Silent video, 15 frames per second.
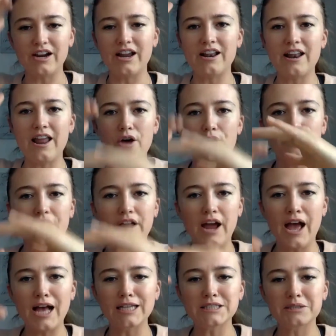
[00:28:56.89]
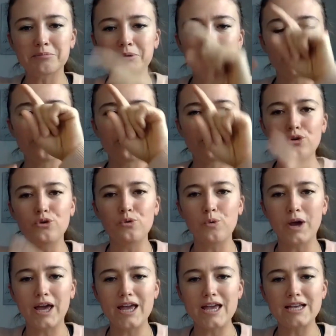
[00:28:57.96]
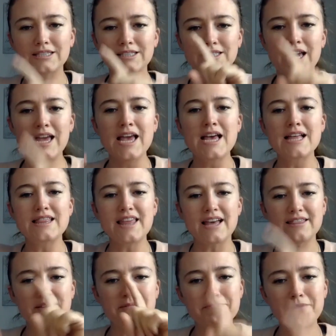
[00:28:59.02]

And now there has to be new ways that the